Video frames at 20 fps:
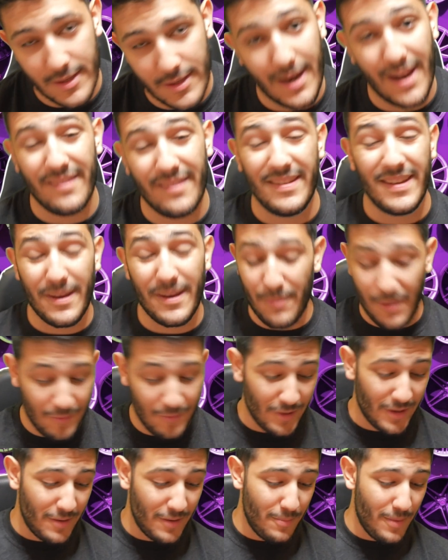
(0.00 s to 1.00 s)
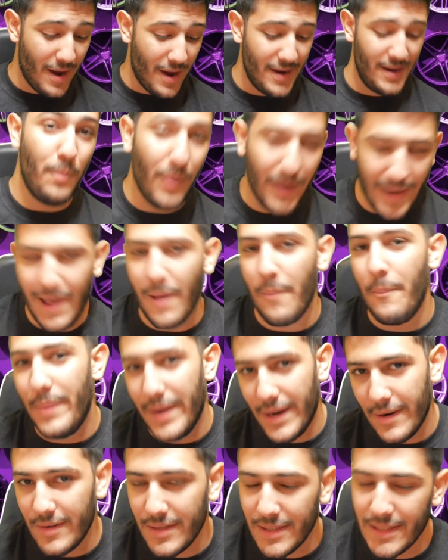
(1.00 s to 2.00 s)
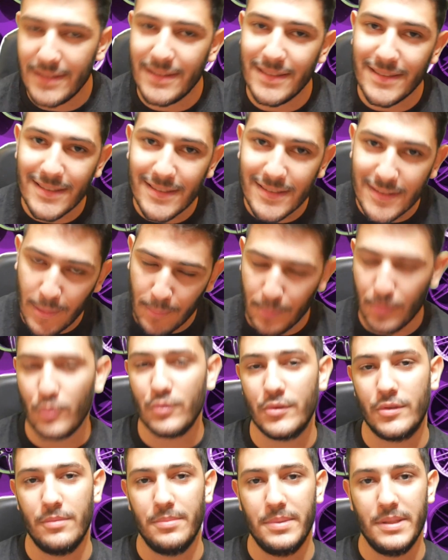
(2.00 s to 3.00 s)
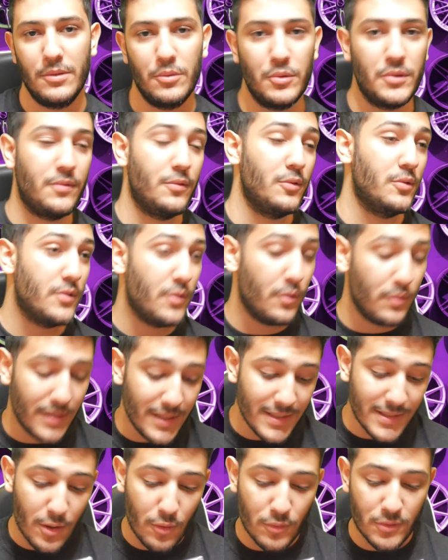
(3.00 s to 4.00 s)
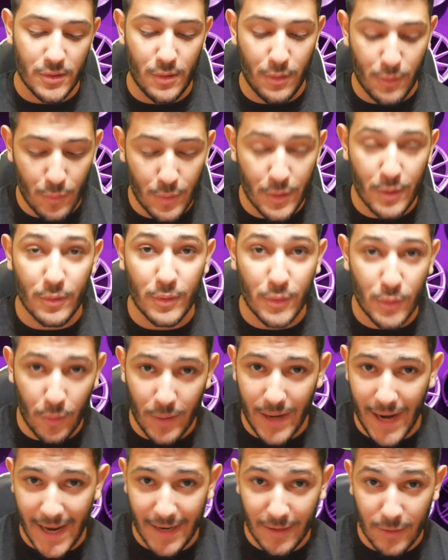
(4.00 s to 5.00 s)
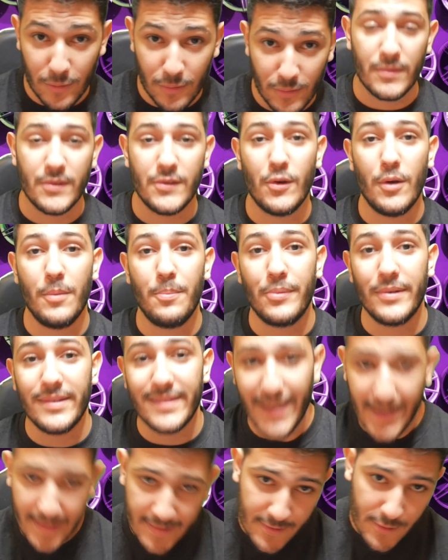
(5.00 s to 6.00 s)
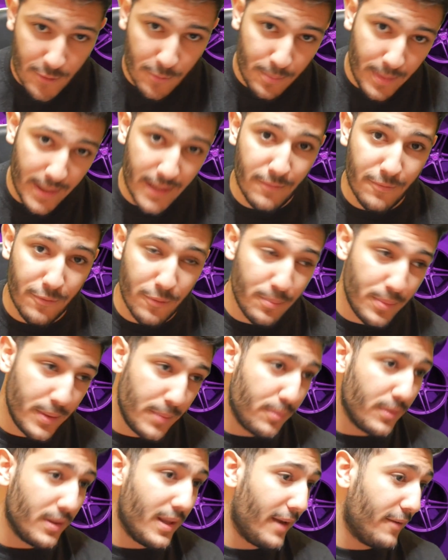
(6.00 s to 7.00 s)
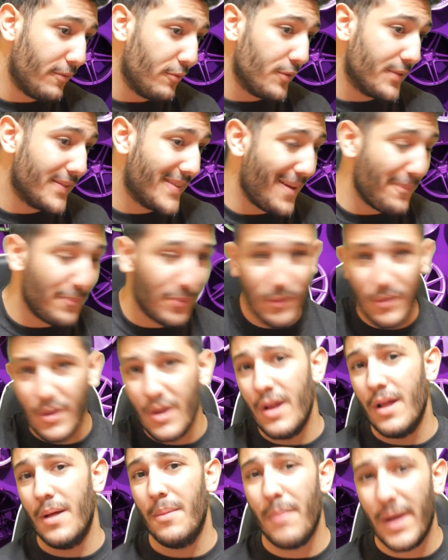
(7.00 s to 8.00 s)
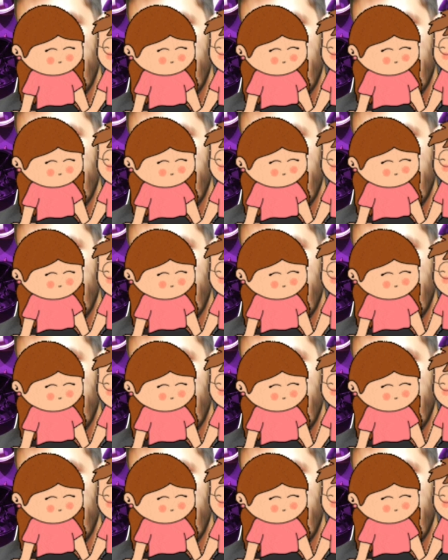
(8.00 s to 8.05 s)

I think I'm ever gonna buy, but apparently this is supposed to be useful. So this goes through your door handle, so it protects your paint from people like, for example, my